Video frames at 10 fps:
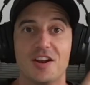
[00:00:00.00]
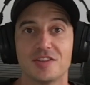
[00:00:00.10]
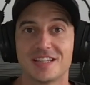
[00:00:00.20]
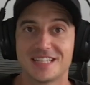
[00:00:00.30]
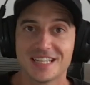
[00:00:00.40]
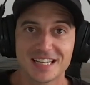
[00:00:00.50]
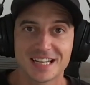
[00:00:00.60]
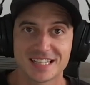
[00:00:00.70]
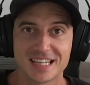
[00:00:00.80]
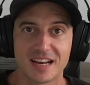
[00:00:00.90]
on the
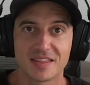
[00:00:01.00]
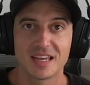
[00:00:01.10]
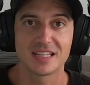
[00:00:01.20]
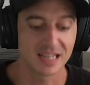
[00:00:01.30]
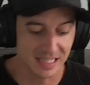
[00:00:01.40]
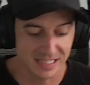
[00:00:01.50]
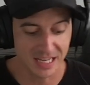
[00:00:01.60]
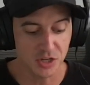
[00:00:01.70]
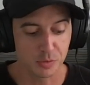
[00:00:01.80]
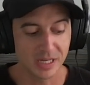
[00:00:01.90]
dissonant side of things, let's say
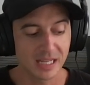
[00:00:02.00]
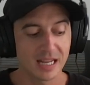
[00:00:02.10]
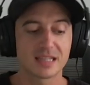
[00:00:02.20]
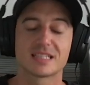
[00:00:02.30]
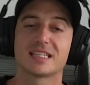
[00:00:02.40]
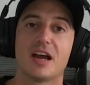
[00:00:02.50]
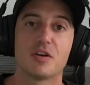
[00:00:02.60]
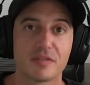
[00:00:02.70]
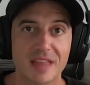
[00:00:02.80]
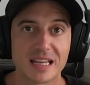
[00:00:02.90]
you really like the
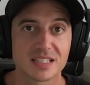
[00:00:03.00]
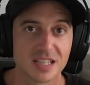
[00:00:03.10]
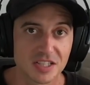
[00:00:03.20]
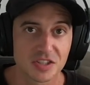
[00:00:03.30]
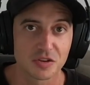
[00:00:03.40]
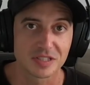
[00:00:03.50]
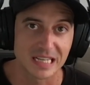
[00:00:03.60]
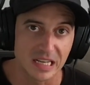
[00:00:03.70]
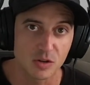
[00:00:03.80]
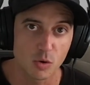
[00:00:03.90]
sound of that sus 13